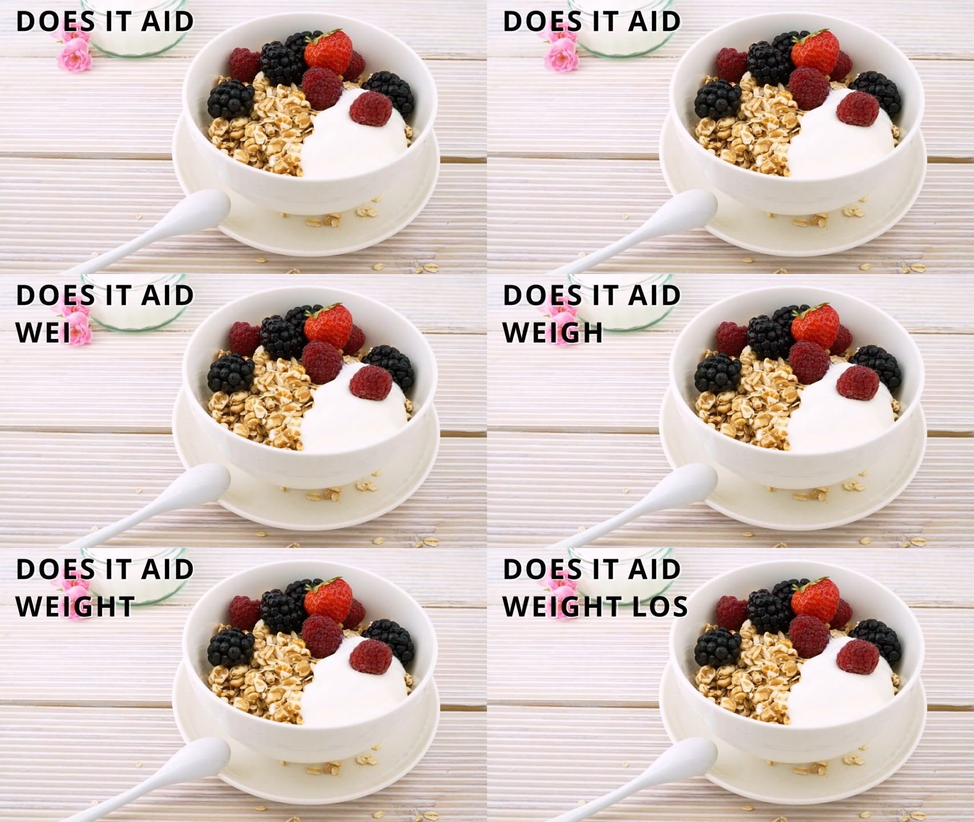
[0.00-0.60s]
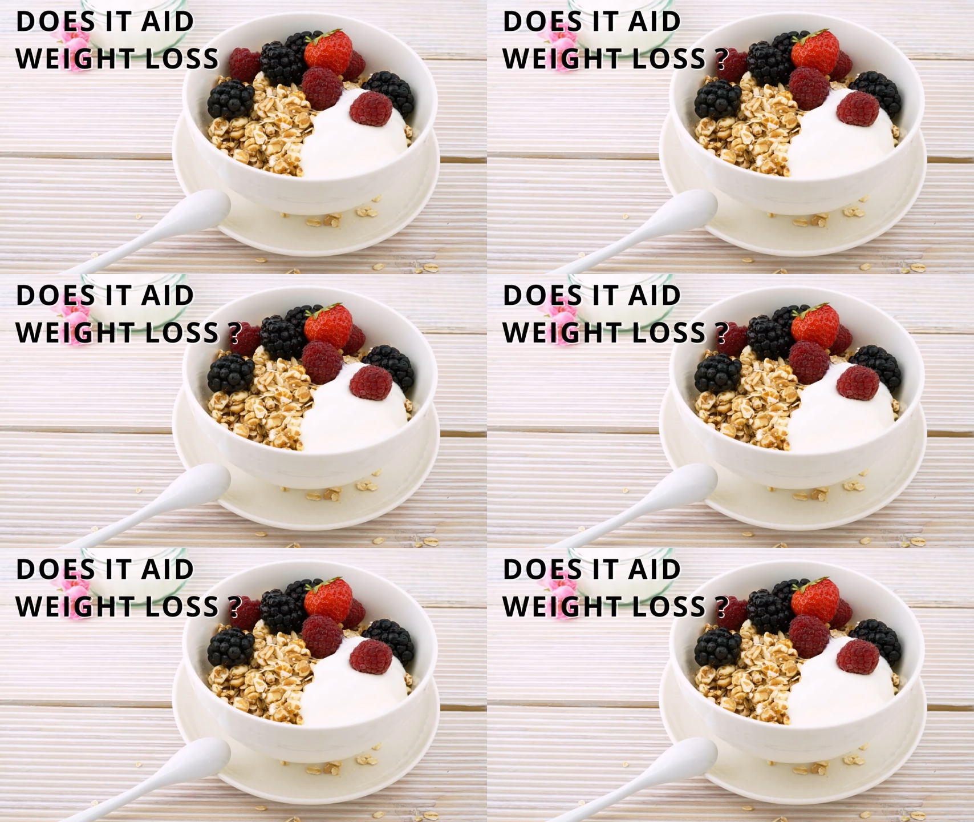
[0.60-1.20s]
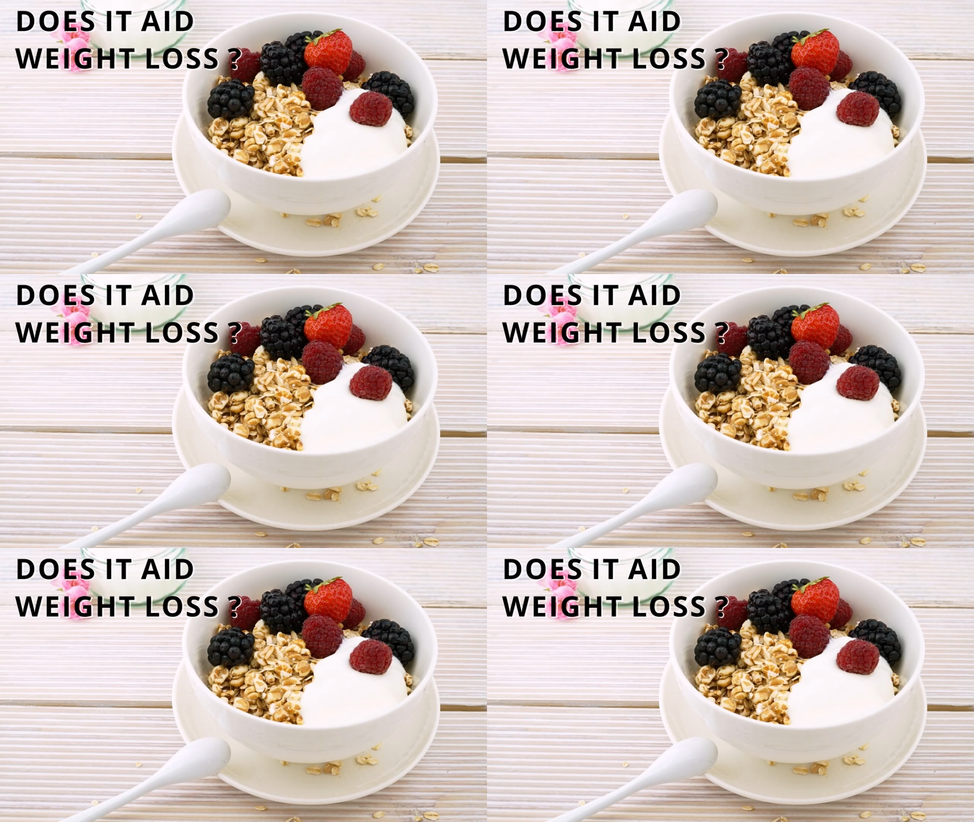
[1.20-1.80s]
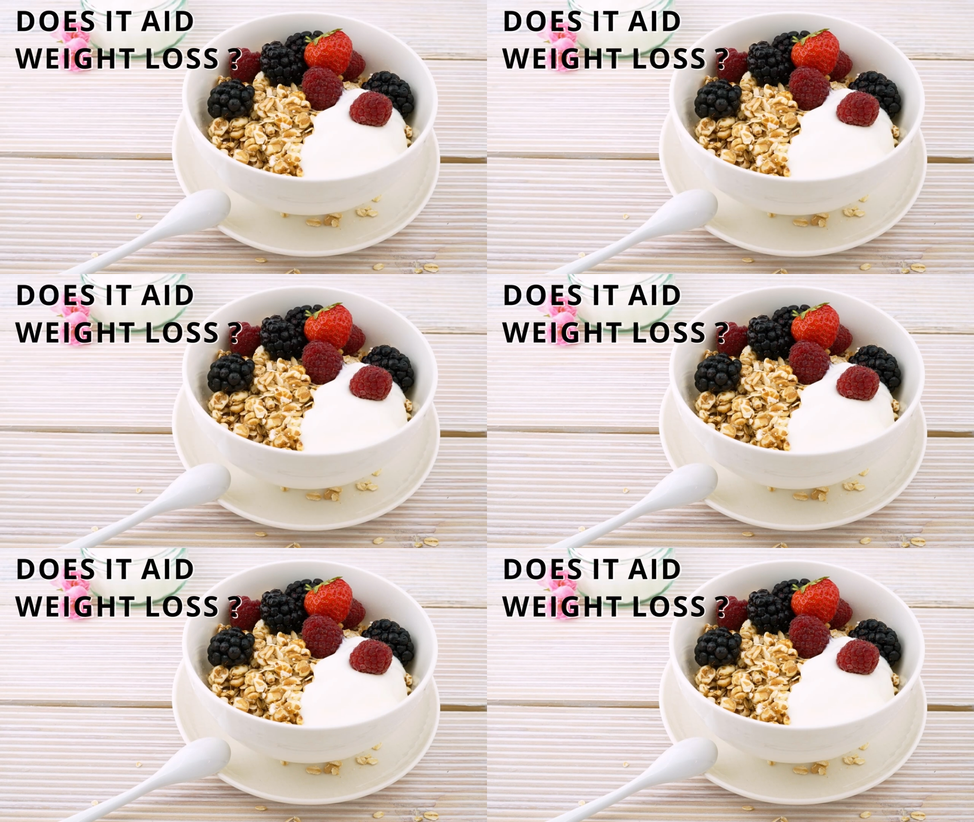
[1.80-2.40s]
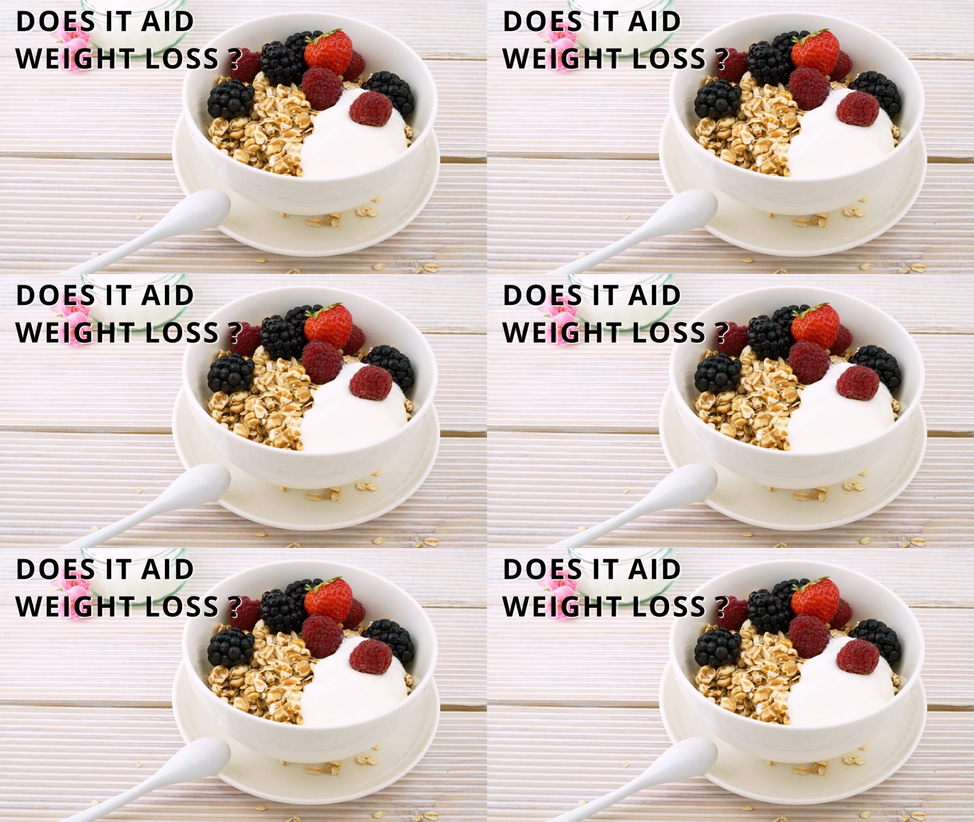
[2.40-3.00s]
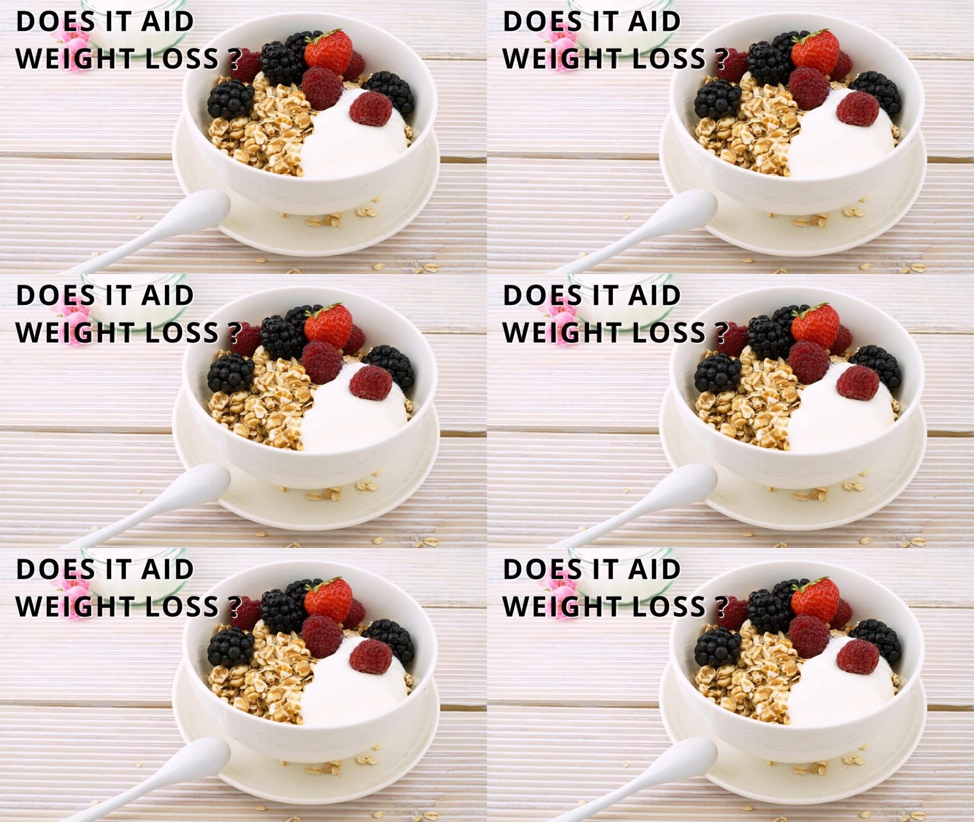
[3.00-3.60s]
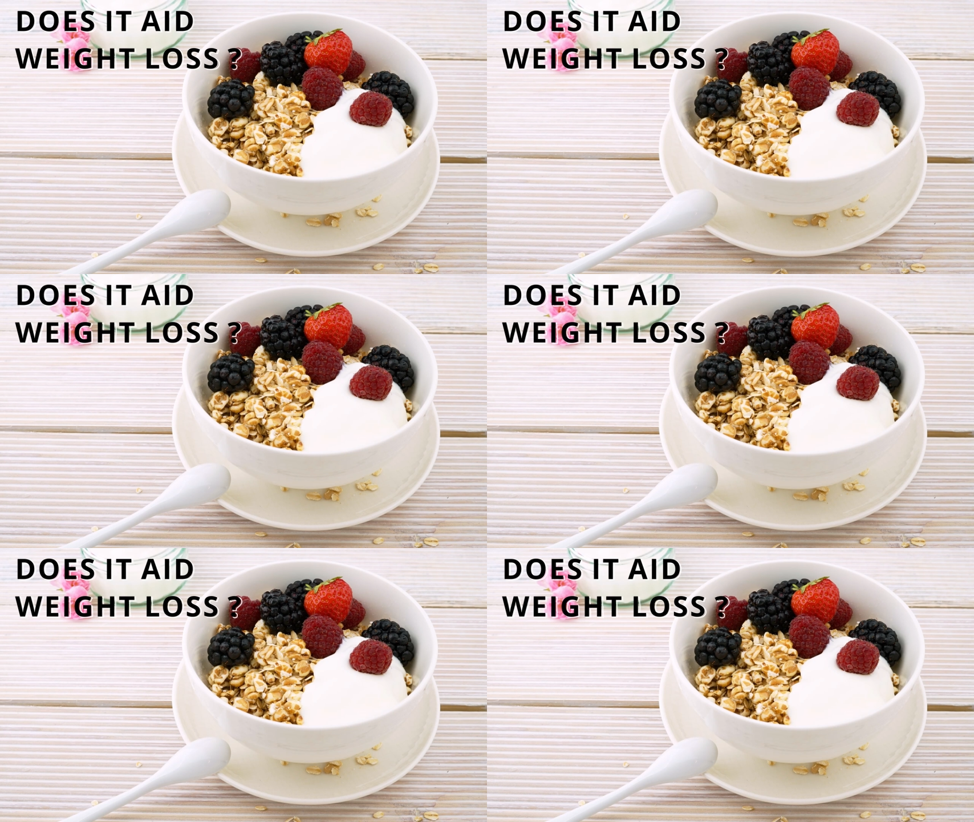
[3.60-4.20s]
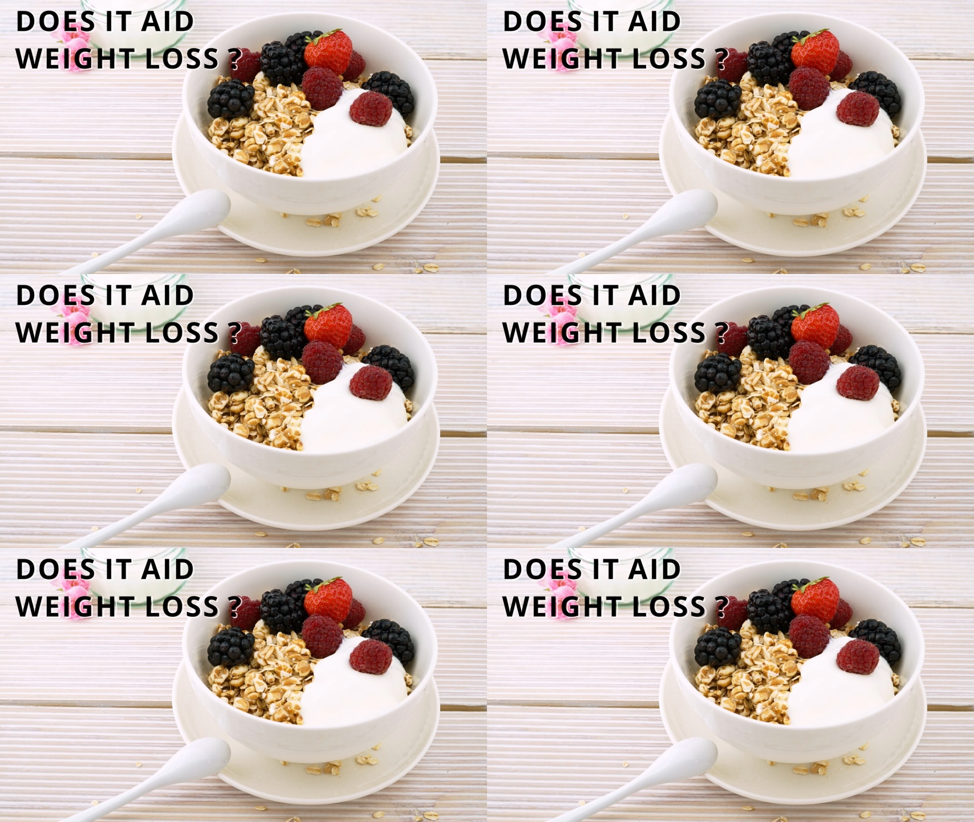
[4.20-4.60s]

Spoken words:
[unreadable: no face in view]